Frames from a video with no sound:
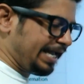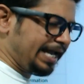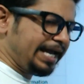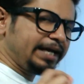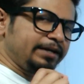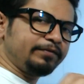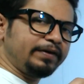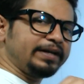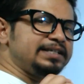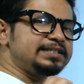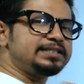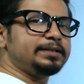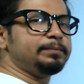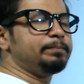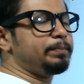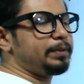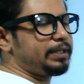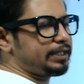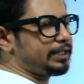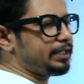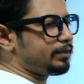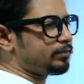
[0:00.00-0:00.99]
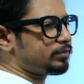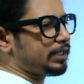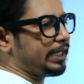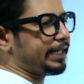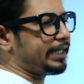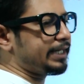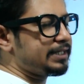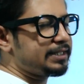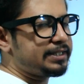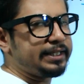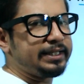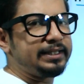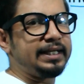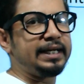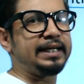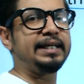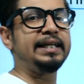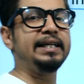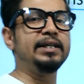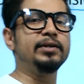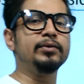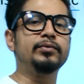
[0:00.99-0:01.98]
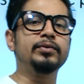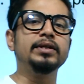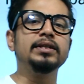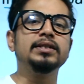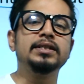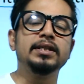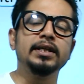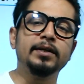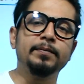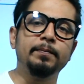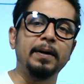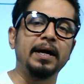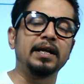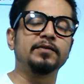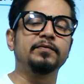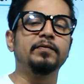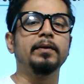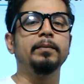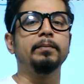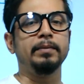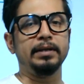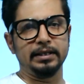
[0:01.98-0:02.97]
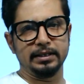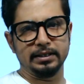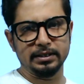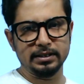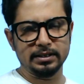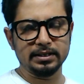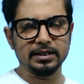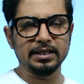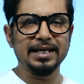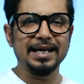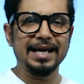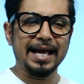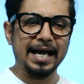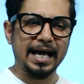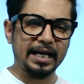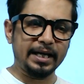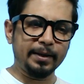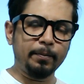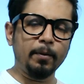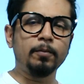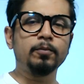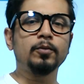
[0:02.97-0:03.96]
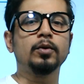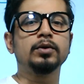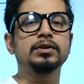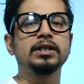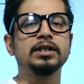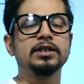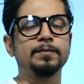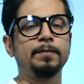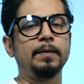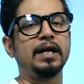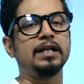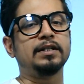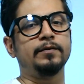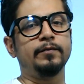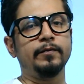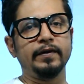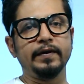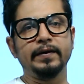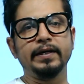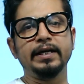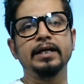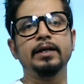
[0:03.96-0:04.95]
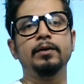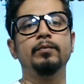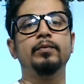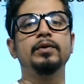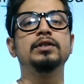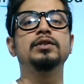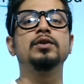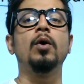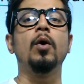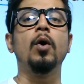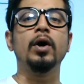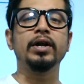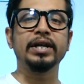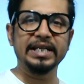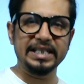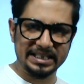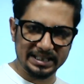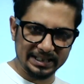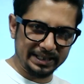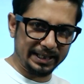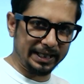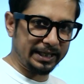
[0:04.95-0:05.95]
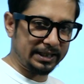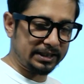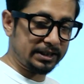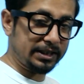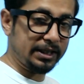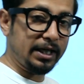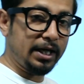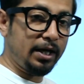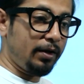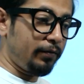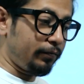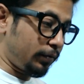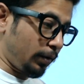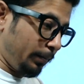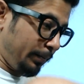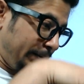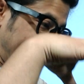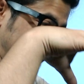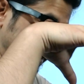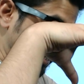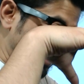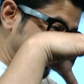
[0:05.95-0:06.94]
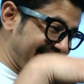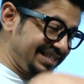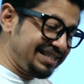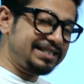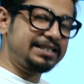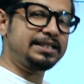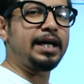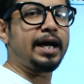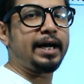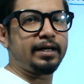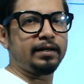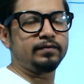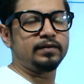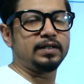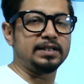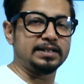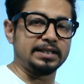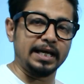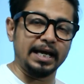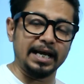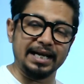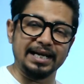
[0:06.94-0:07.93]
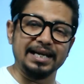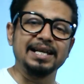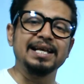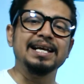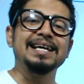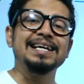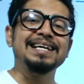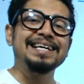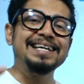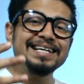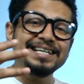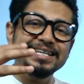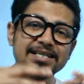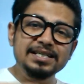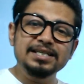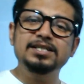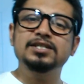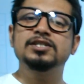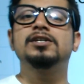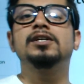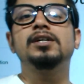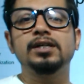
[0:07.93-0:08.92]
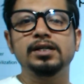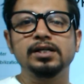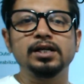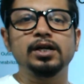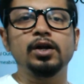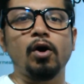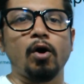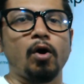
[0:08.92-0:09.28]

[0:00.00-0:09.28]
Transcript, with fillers: In very simple terms, I can say that intrinsic pathway means an apoptosis pathway which originates from inside of the cell, internal